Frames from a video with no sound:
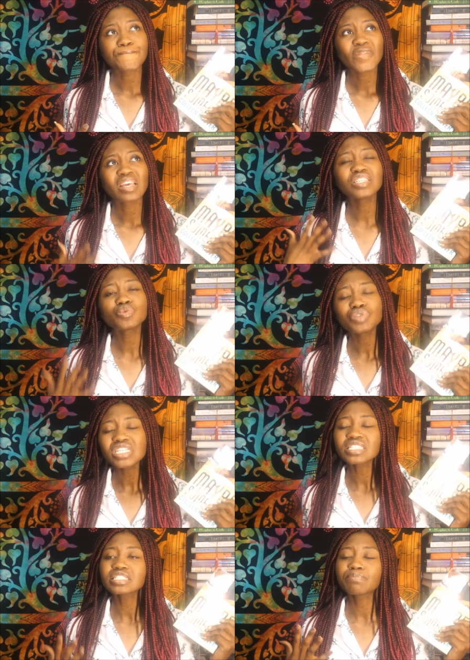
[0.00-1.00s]
his
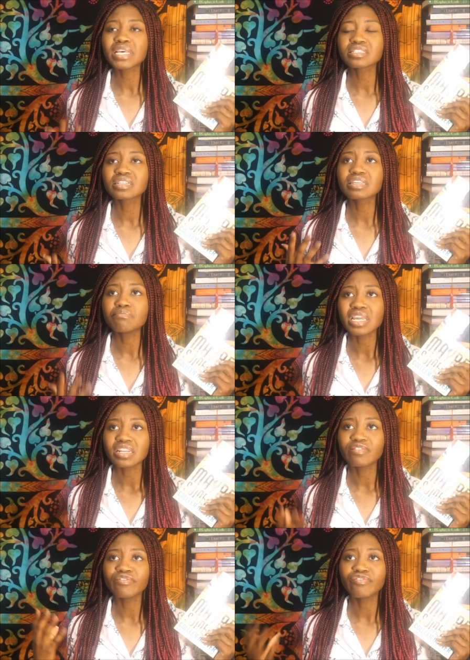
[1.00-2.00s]
reasons basically made
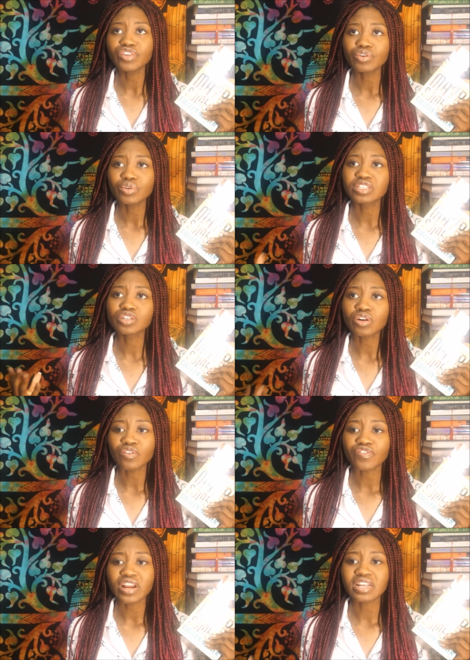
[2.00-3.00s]
him view his
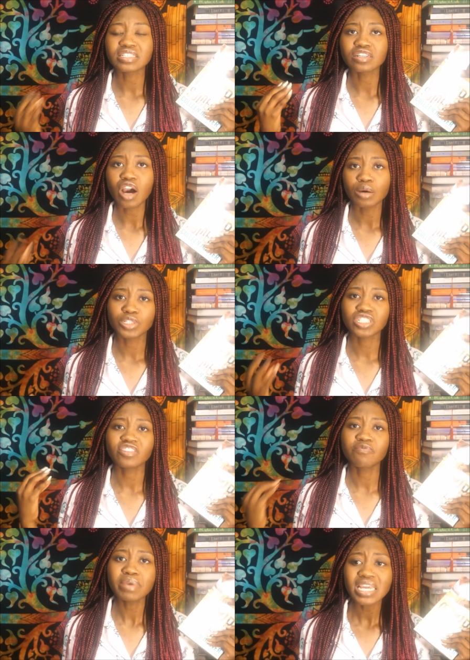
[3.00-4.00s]
girlfriend as an object
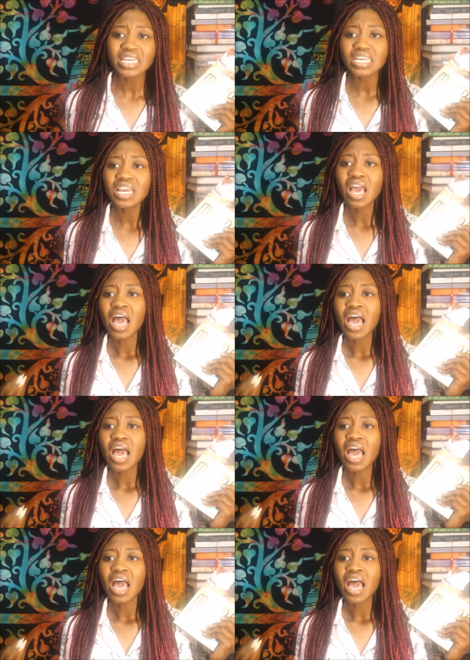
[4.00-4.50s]
of pity